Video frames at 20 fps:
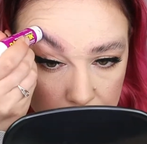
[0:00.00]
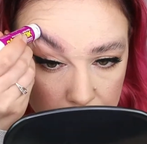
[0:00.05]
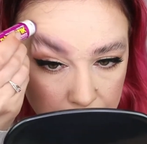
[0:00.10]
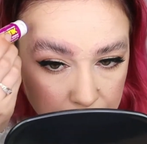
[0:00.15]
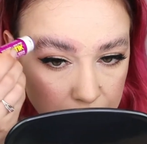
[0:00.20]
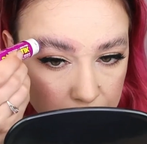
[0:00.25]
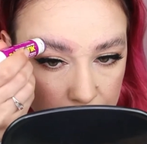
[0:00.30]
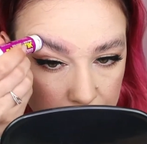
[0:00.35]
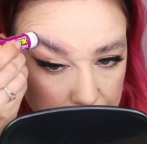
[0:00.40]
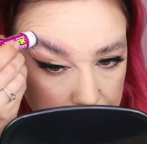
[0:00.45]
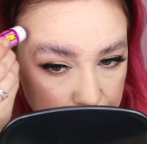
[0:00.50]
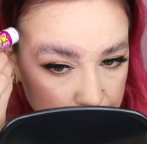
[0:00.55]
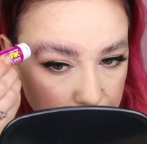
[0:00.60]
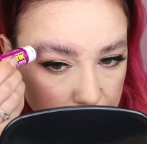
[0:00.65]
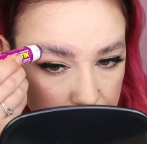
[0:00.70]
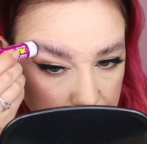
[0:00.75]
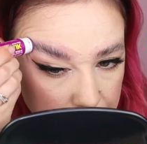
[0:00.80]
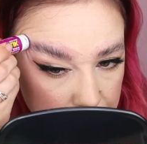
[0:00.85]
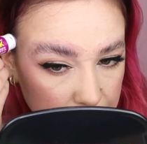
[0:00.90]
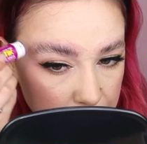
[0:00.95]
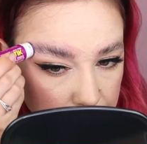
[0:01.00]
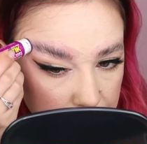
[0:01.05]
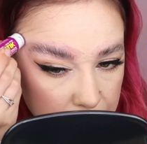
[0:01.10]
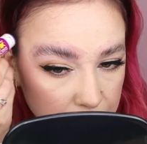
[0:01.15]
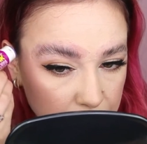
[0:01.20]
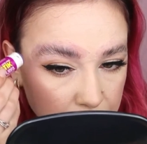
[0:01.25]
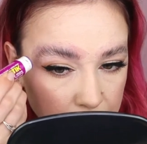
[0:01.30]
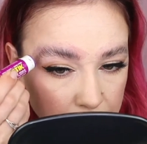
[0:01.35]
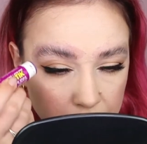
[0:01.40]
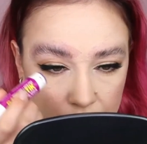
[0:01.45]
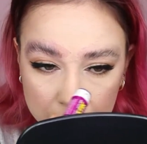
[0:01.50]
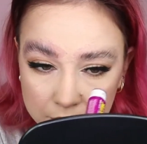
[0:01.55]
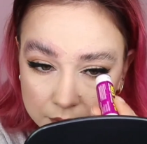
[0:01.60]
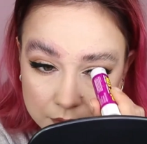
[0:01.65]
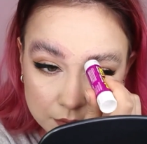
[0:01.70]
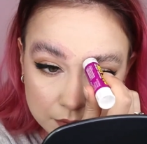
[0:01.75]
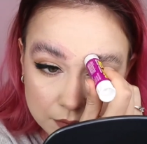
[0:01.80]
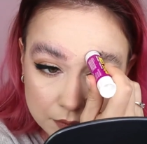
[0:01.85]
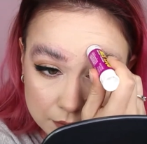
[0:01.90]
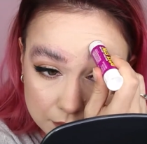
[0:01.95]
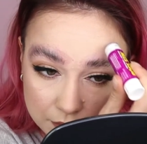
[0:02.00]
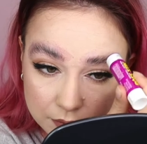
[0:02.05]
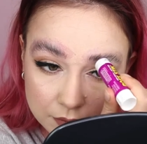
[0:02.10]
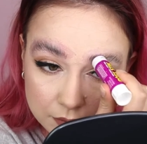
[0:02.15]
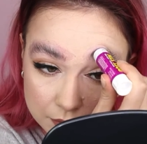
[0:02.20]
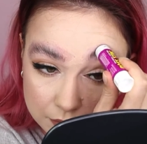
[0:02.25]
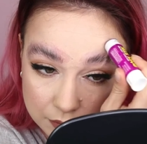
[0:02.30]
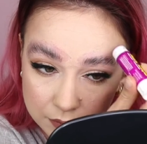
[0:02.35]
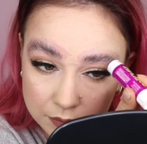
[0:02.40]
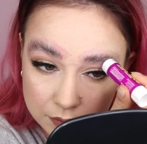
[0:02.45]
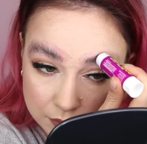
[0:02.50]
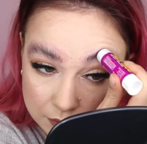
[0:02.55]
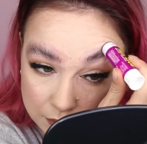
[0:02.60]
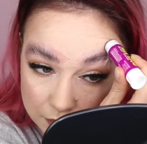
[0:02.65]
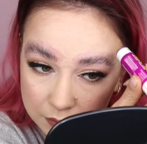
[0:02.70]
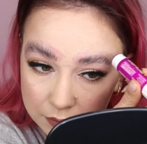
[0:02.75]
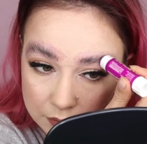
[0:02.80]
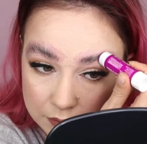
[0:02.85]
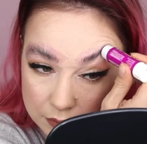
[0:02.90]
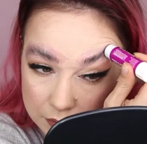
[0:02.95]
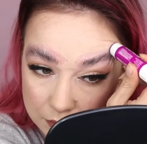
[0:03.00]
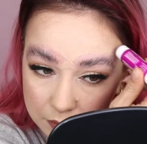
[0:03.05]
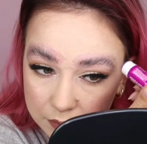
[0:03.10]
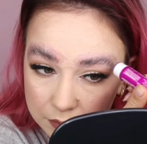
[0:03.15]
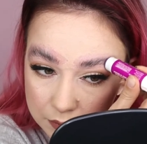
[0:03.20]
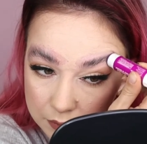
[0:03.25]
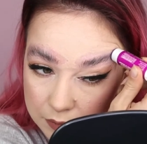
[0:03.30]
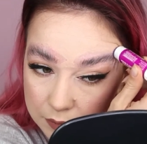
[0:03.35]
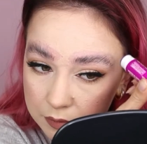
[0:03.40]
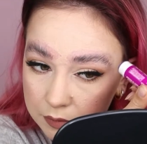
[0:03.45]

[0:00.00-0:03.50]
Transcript: Make sure to allow the glue to completely dry between coats